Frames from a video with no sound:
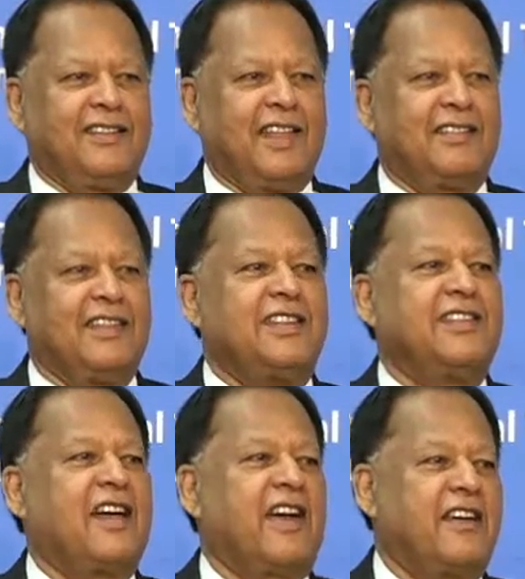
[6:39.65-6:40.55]
that these
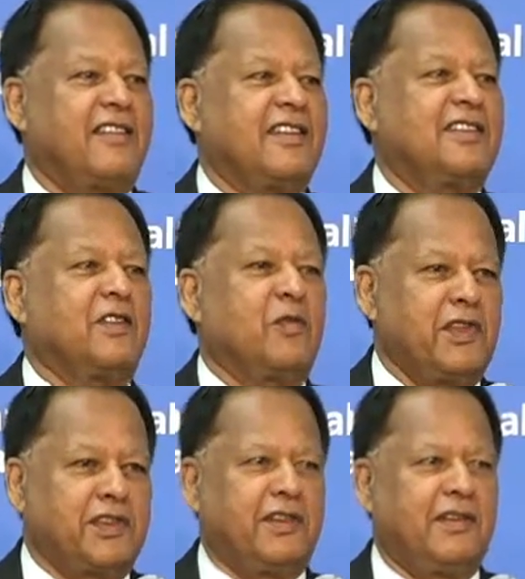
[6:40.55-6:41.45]
are countries in
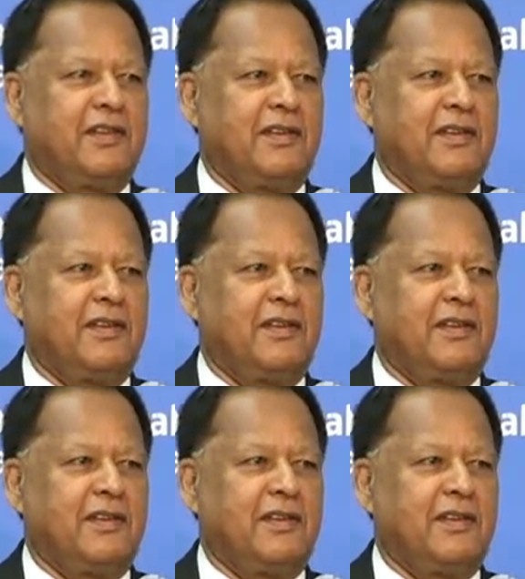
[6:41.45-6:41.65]
which